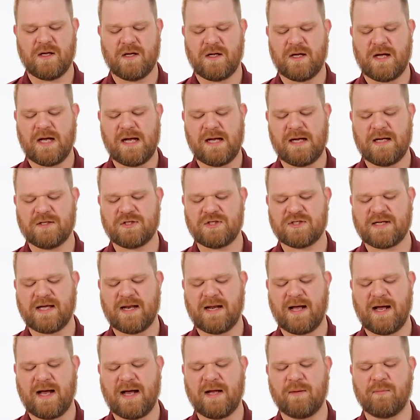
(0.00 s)
just kind
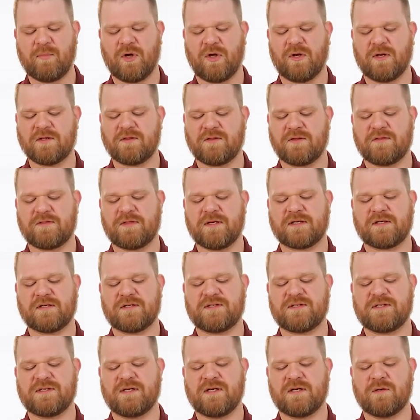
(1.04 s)
of eyeballing the
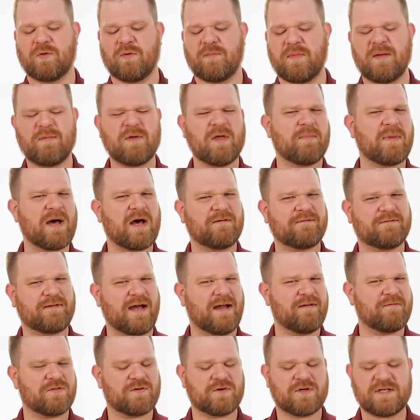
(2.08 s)
thickness here, we're maybe about
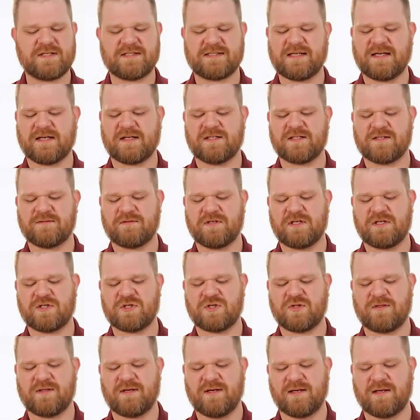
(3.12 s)
5/32 of an
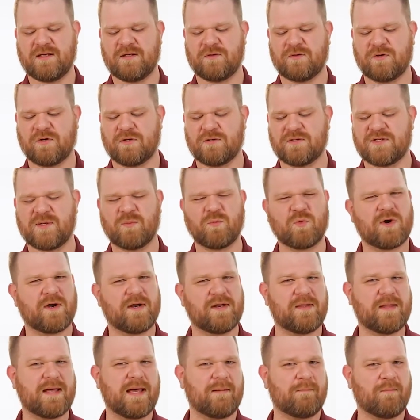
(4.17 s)
inch thick or somewhere
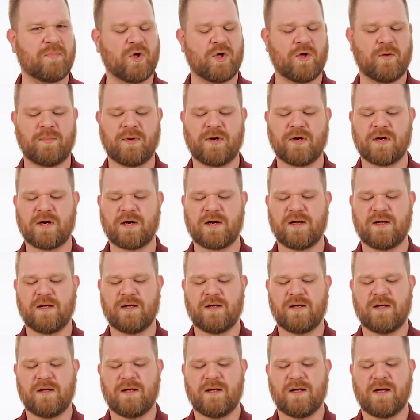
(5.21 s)
in that ballpark.
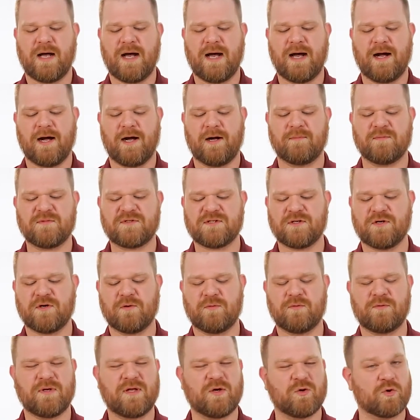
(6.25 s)

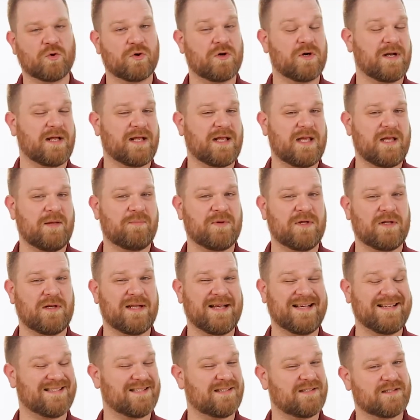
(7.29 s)
So in order to keep it
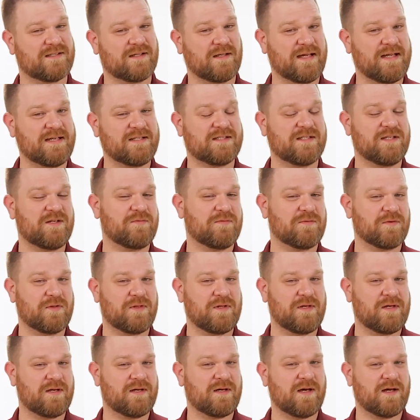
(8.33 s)
nice and slicey for
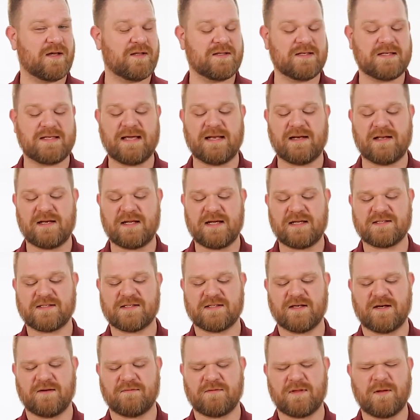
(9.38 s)
the day-to-day
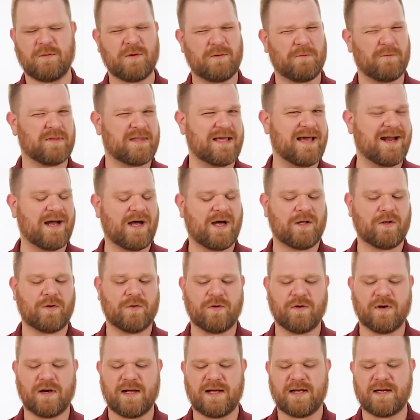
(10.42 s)
stuff, they went with that hollow
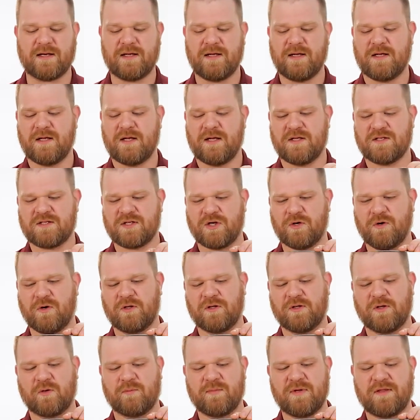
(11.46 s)
grind to go a
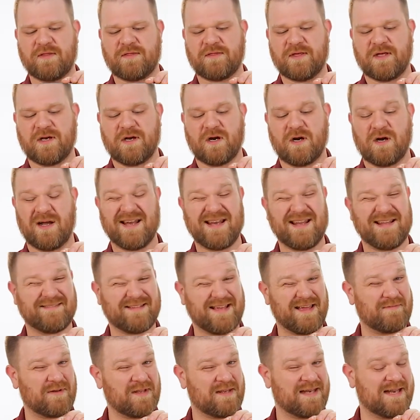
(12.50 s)
little bit thinner, and they
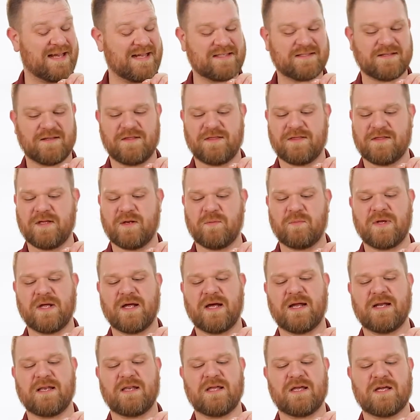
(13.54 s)
kept it nice and thin
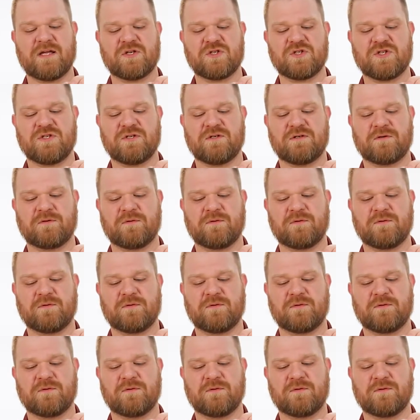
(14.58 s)
behind the edge too.